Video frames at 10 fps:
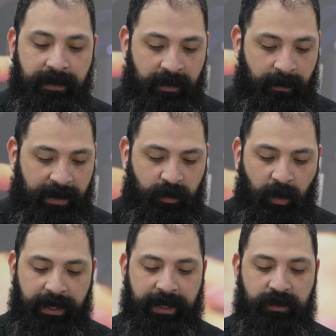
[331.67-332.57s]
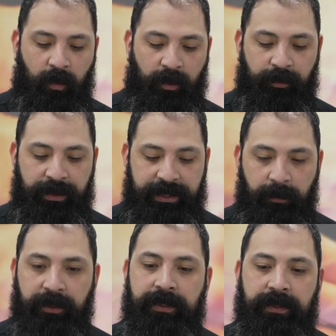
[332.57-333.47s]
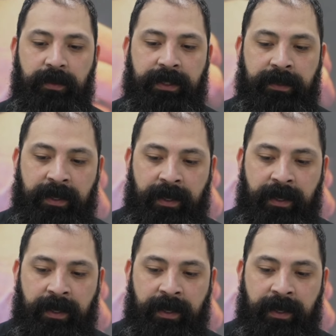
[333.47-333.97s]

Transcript: as well as Auro 3D with this unit.